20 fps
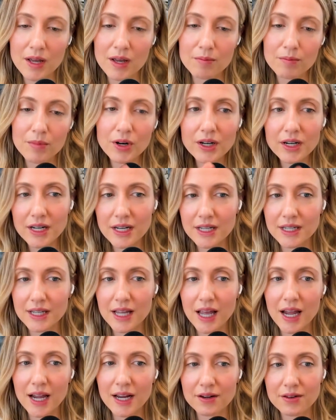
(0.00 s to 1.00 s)
marketing
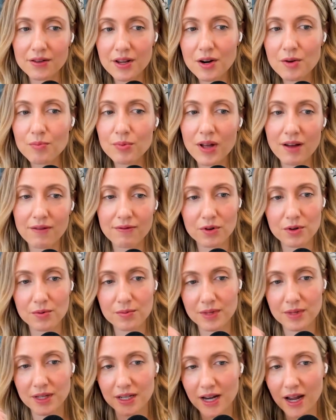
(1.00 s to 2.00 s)
side or their
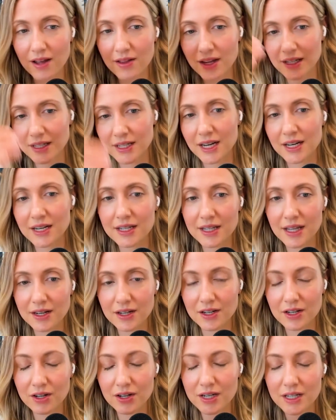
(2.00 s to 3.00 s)
platforms and how that data is
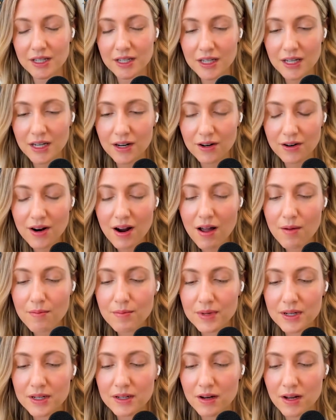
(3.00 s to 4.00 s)
entering CRM
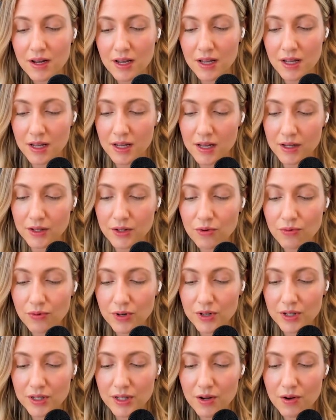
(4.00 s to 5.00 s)
and so
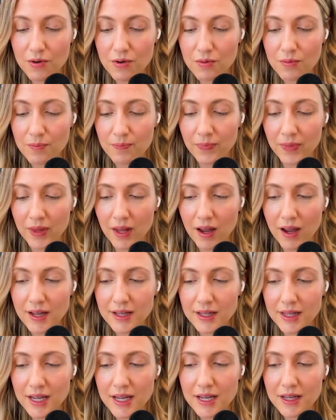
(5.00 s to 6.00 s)
forth. So I
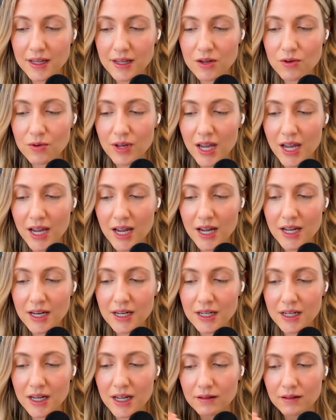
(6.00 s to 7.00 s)
think you
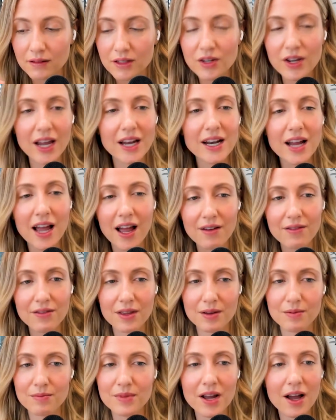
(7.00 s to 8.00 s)
can't you can't have
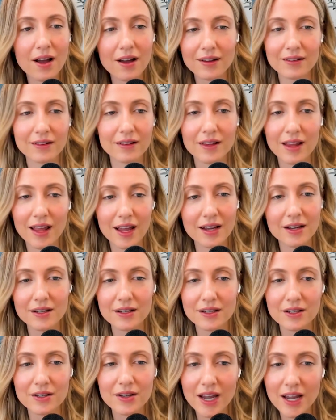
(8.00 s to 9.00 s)
them not
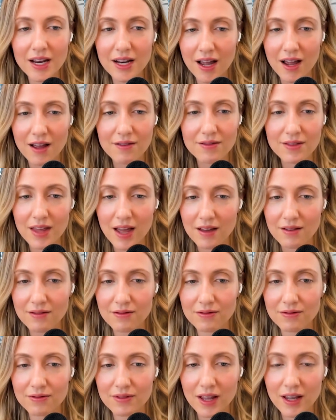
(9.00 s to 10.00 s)
aligned. You can't have that
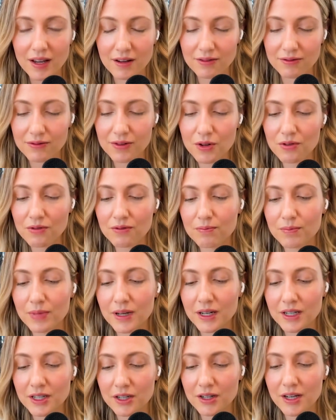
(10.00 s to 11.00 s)
right. like full
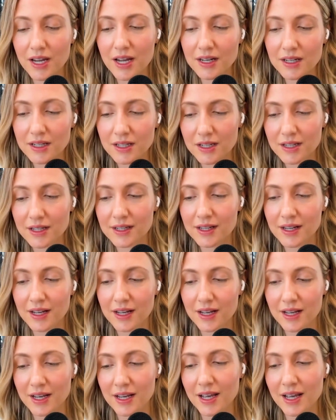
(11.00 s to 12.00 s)
picture. You can't just
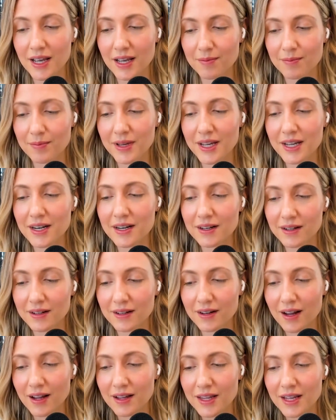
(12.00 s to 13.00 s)
but
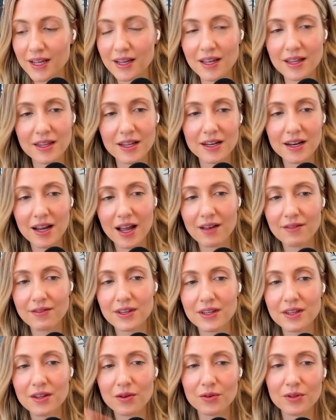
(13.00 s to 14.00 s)
I think and then
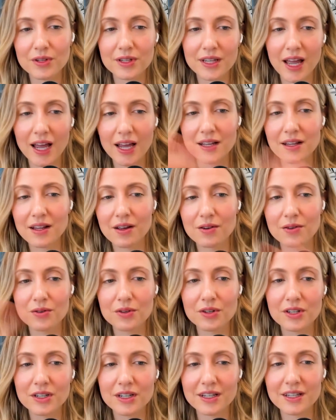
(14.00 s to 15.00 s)
having those
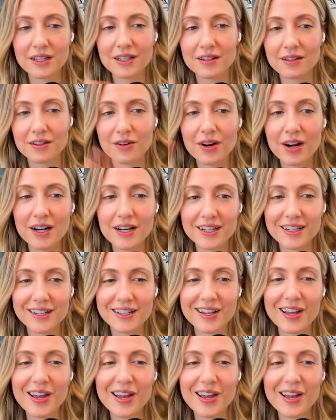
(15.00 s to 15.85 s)
silos just created